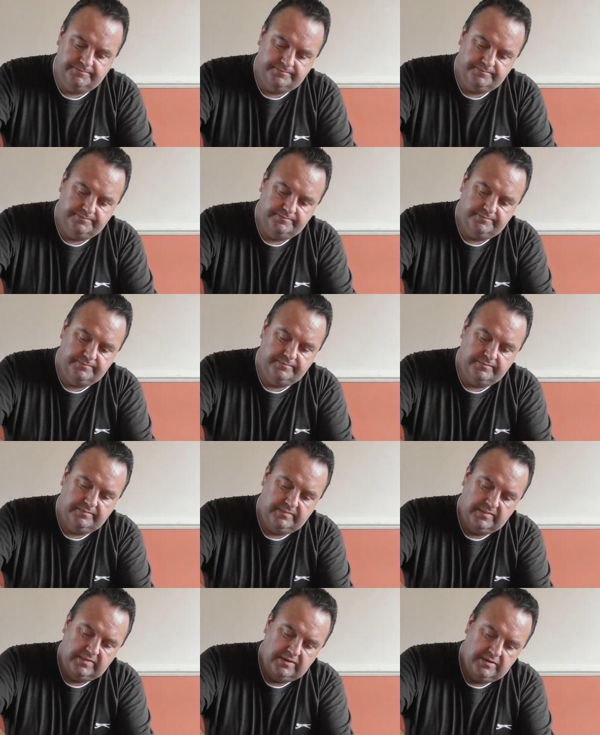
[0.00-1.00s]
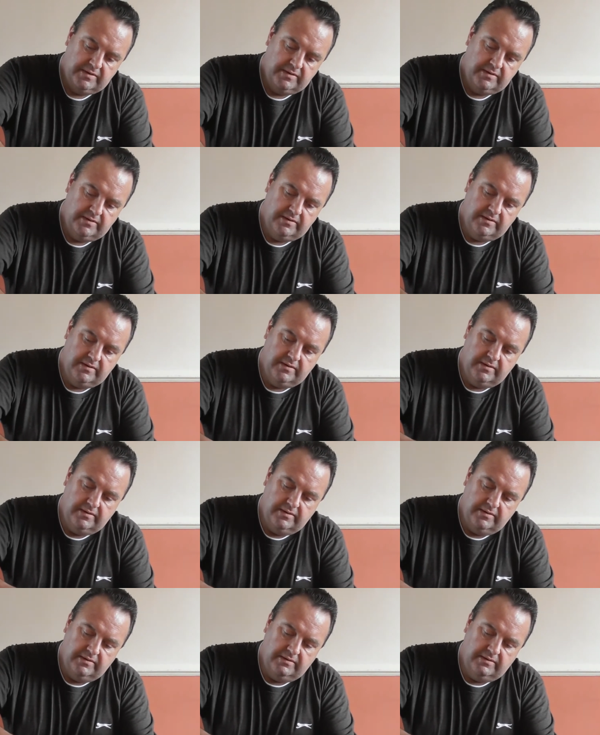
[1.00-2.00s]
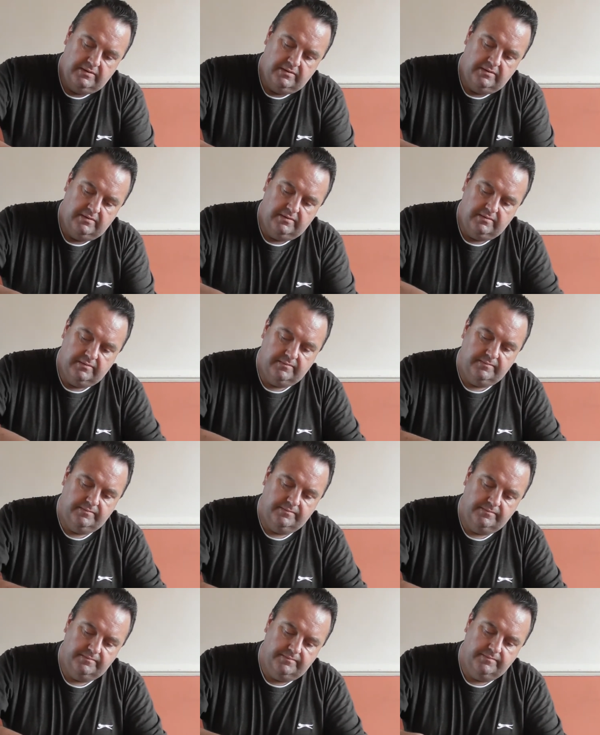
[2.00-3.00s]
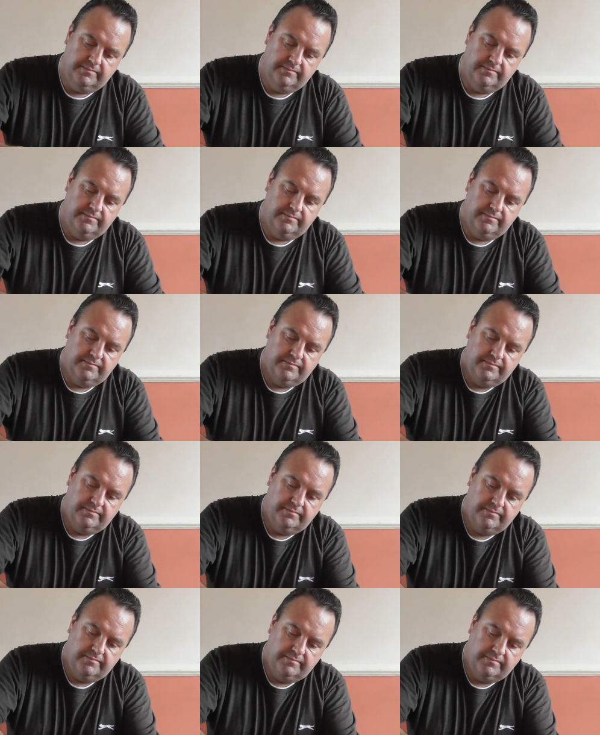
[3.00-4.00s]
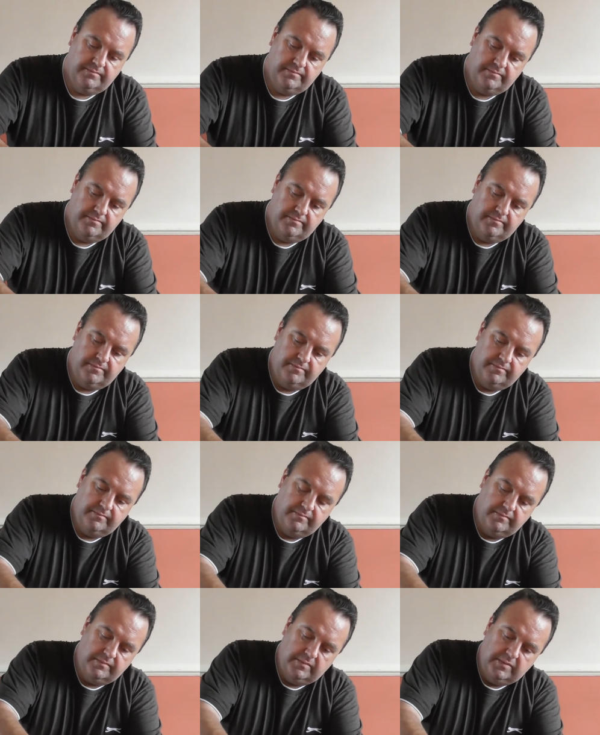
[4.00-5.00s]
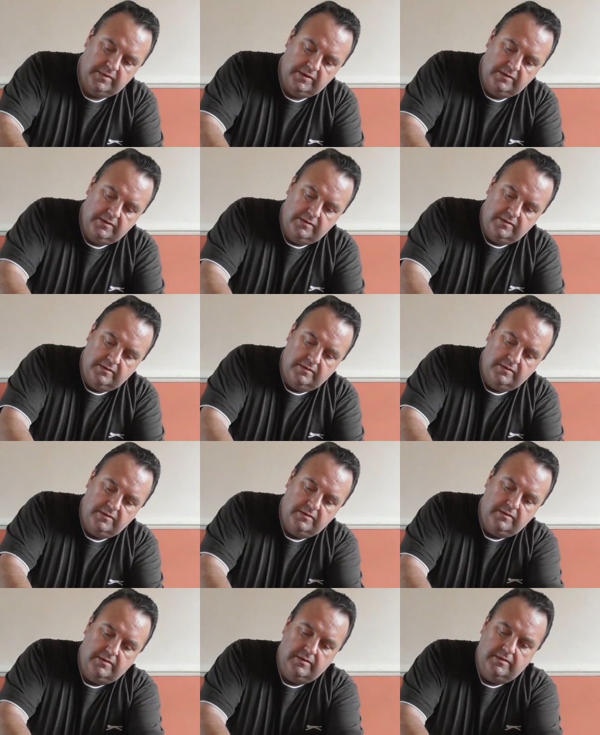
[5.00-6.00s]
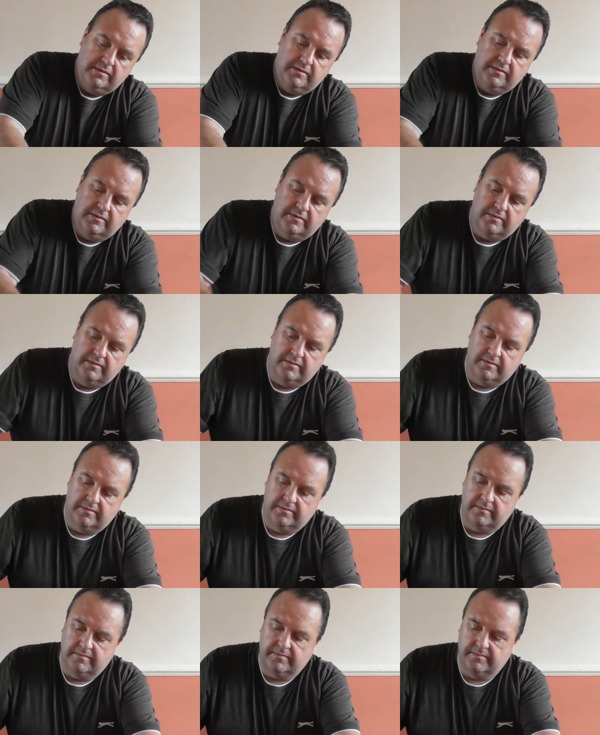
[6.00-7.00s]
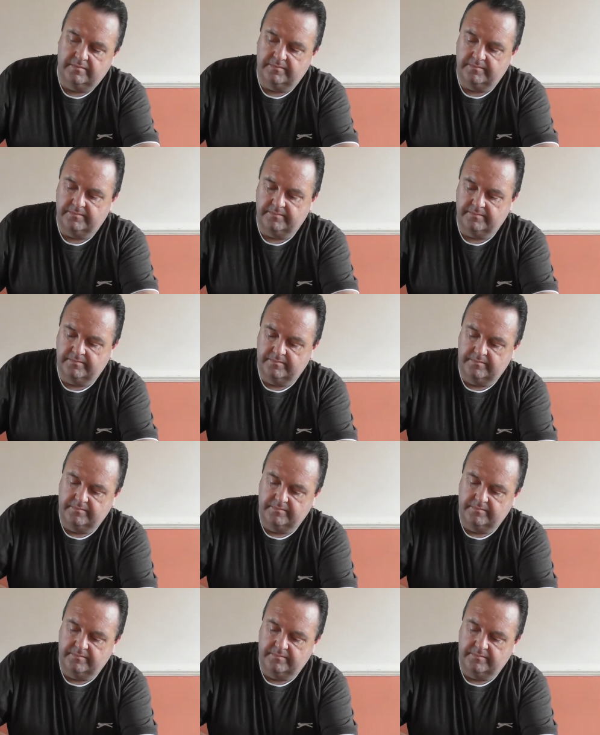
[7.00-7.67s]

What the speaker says: Nobody speaks.